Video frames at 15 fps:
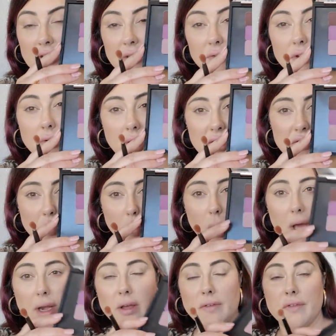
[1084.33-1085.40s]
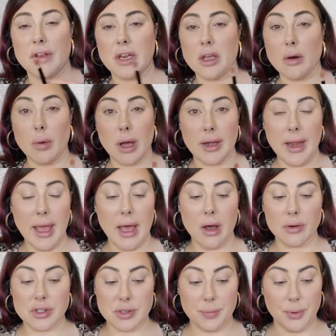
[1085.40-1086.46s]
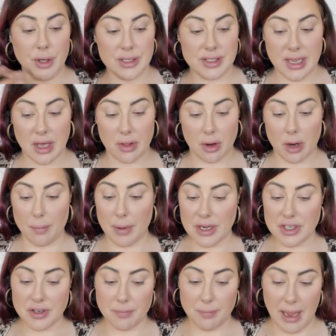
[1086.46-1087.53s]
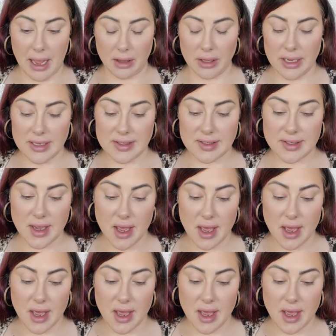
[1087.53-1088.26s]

So if you guys want a video on how to put together a bunch of palettes